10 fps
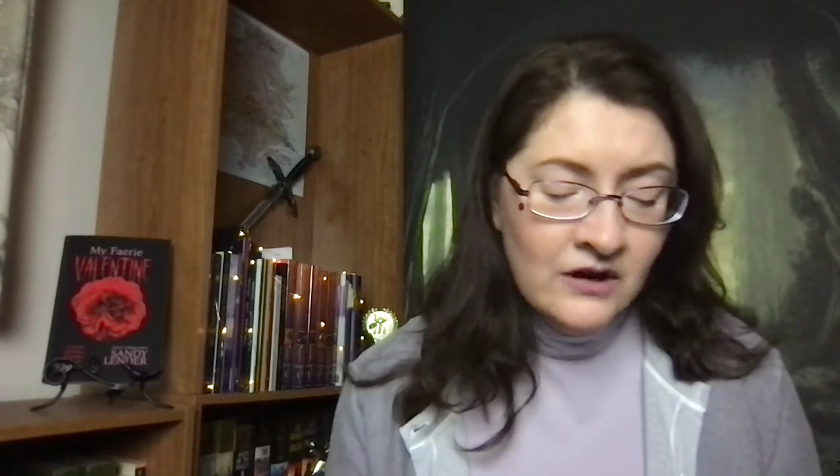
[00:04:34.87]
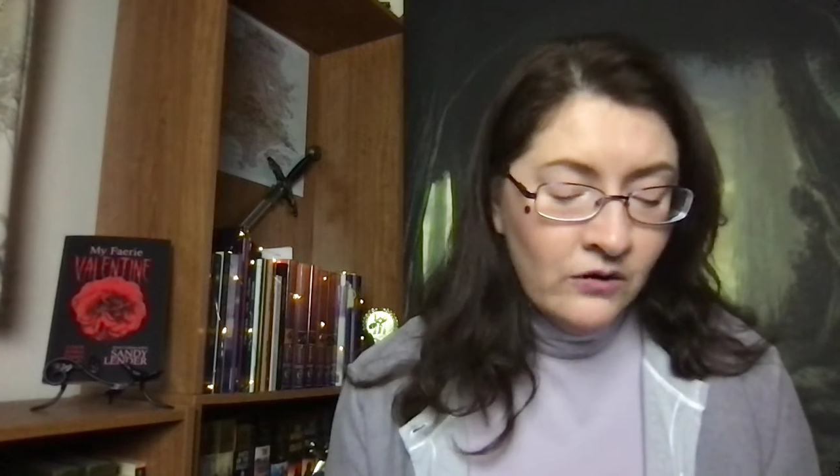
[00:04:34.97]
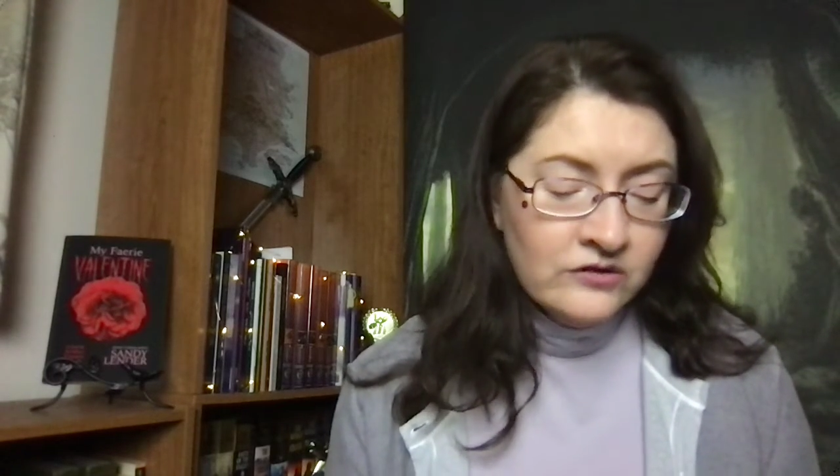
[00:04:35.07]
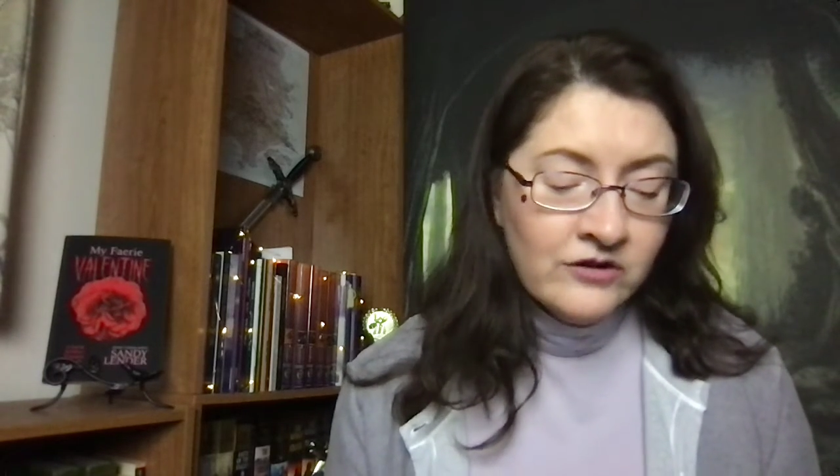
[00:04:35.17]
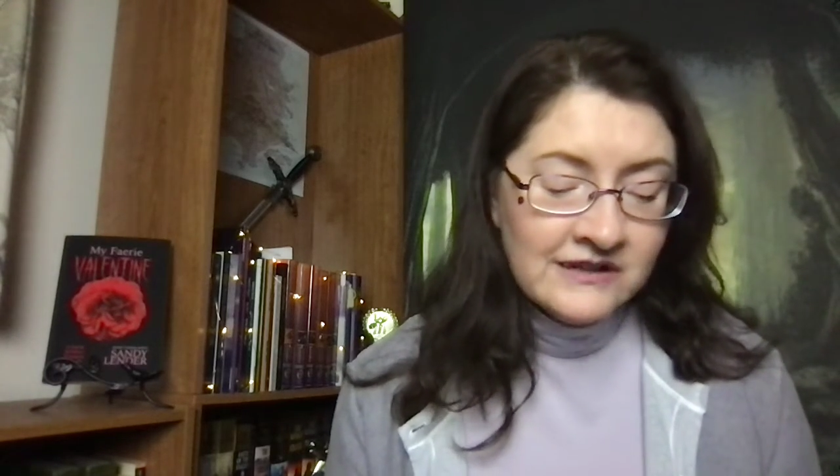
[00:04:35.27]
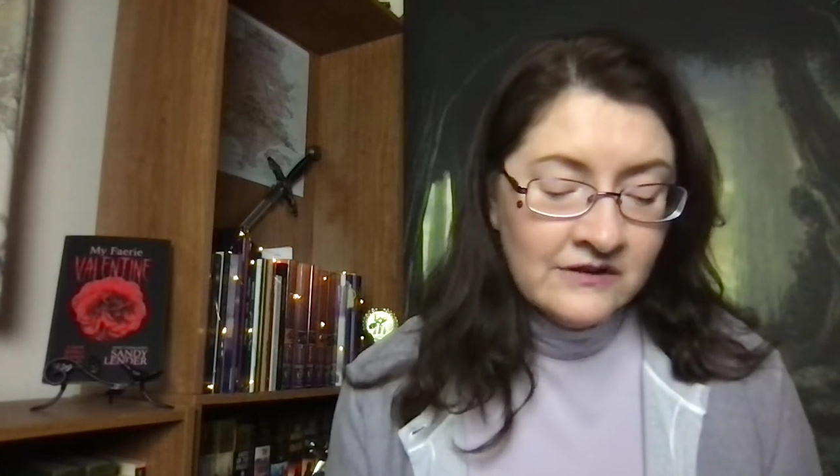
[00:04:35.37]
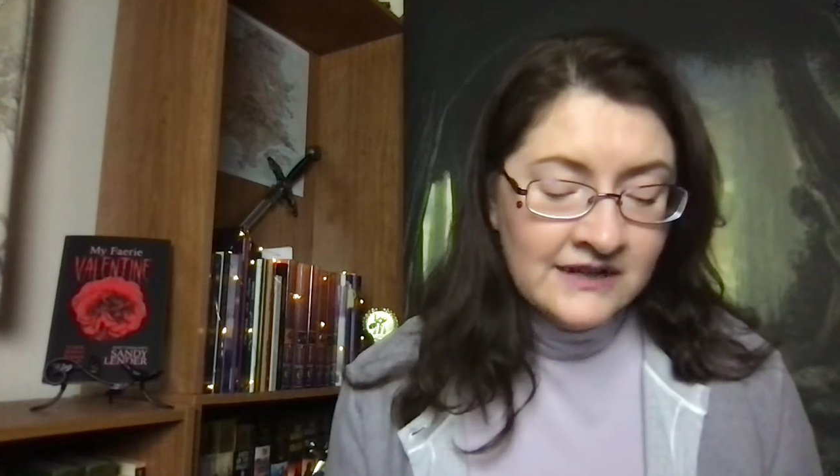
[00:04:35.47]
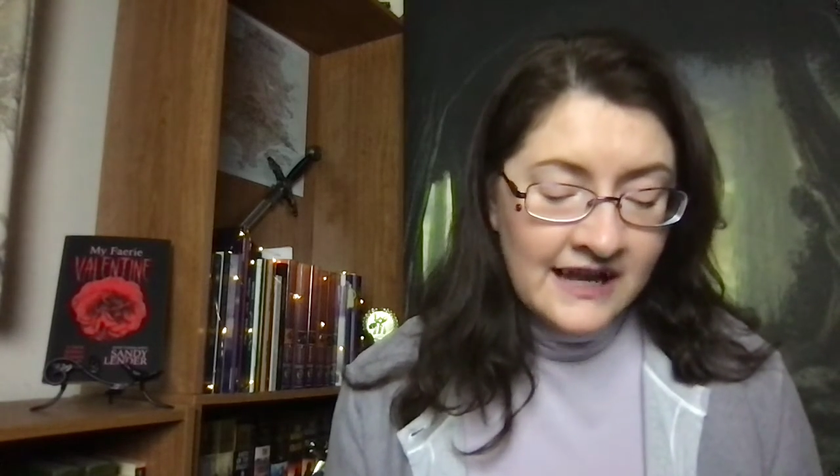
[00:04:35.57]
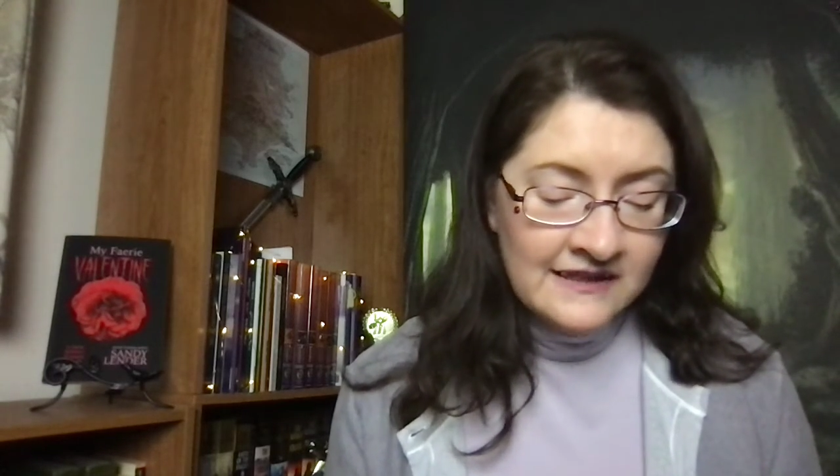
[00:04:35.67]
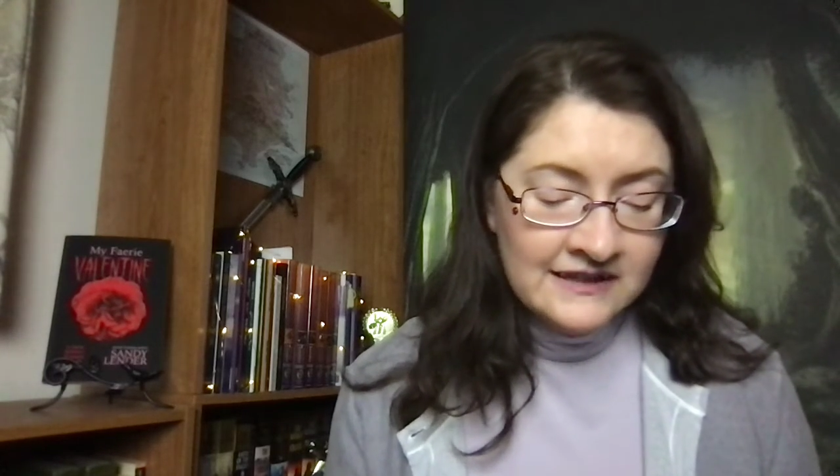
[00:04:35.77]
or track down
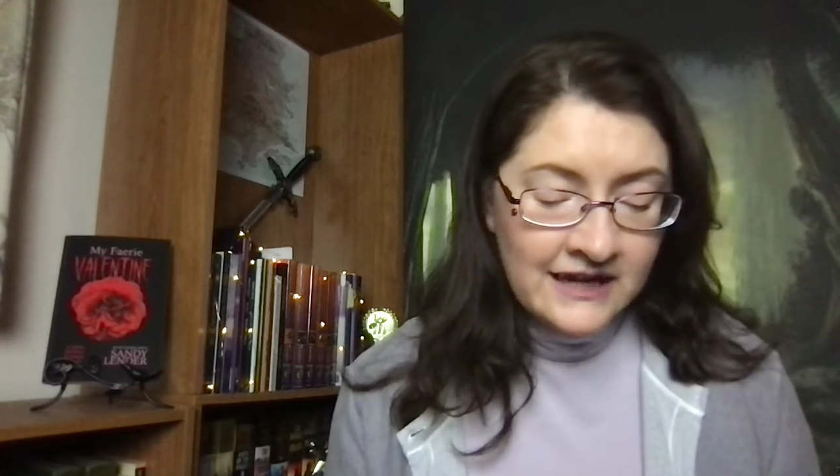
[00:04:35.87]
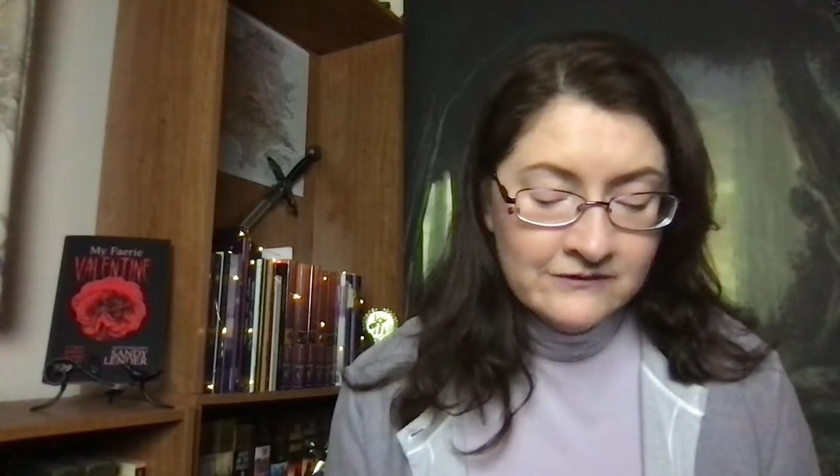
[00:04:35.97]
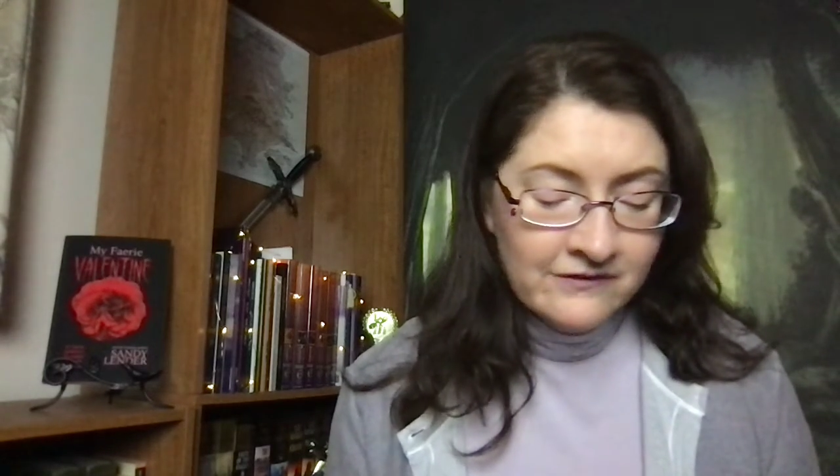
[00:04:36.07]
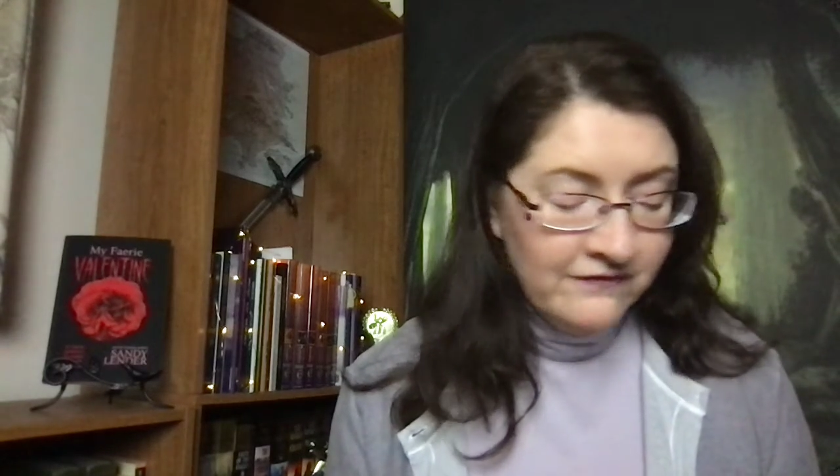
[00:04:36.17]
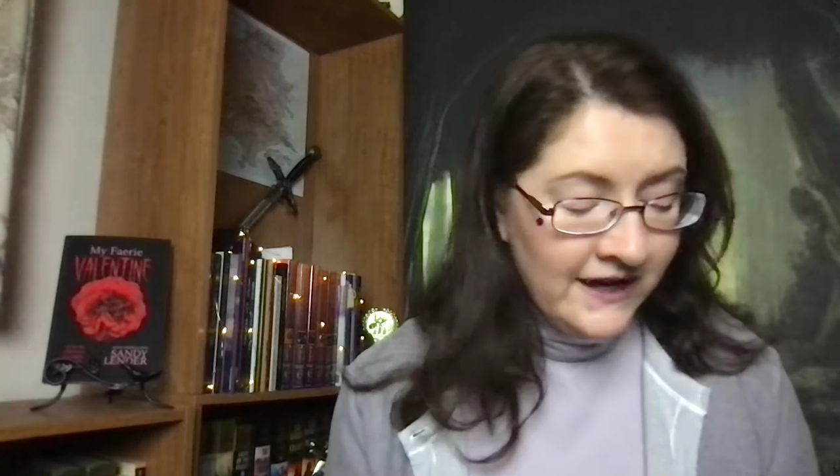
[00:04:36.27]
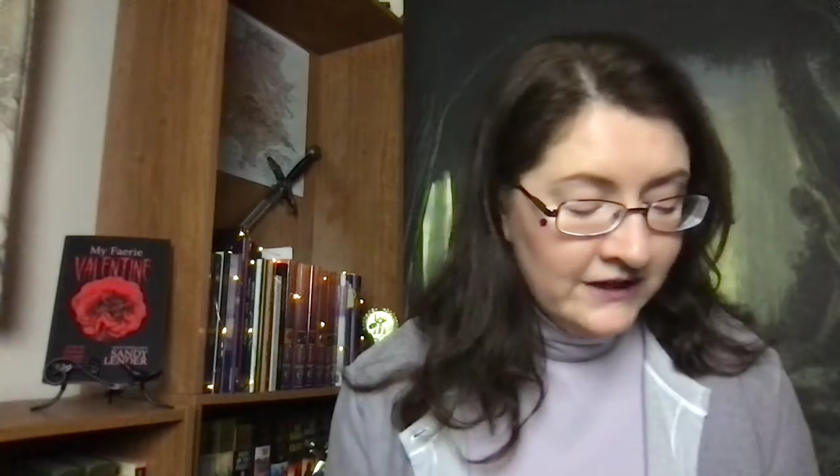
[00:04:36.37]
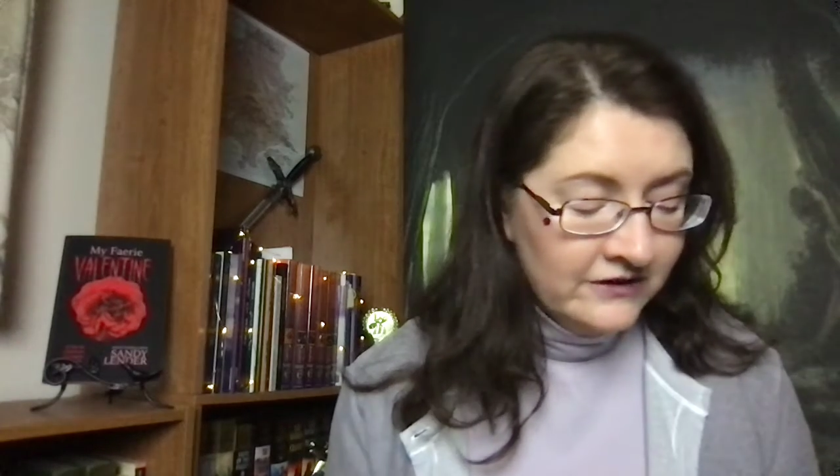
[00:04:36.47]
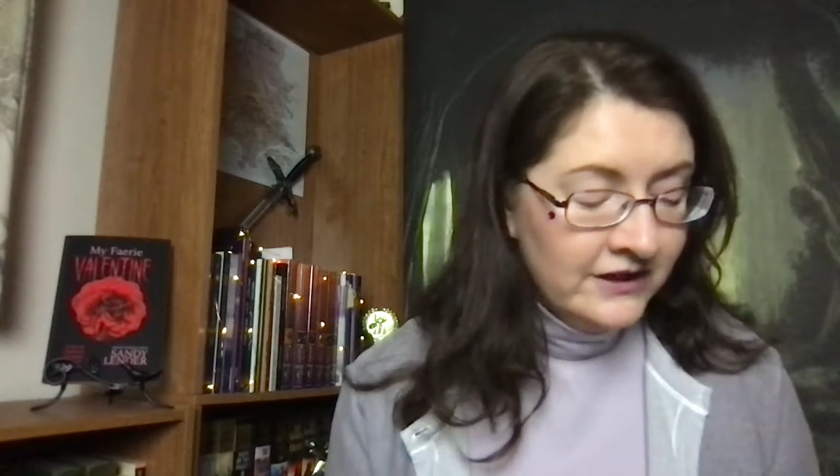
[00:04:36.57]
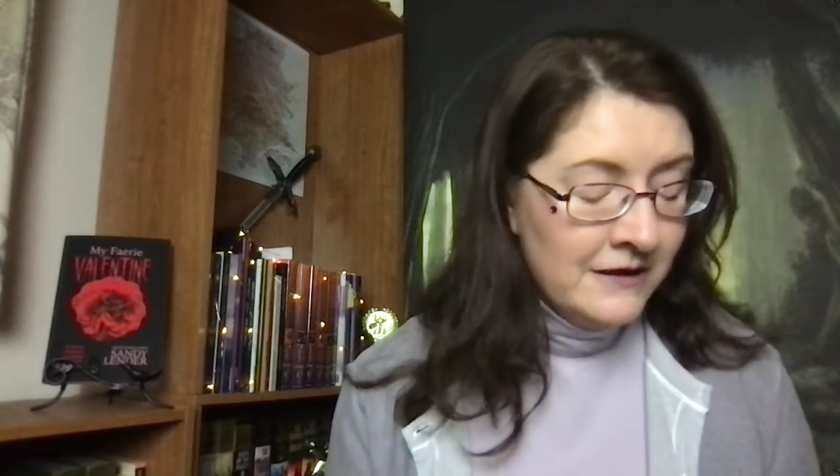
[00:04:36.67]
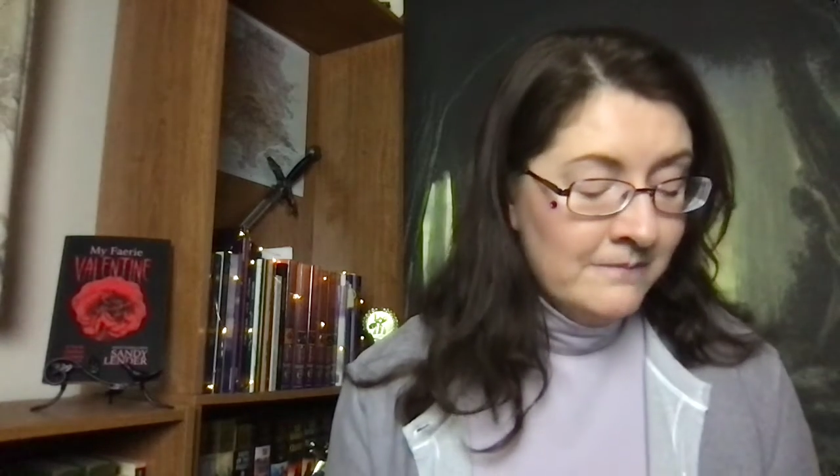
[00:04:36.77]
Kelly to have her fired."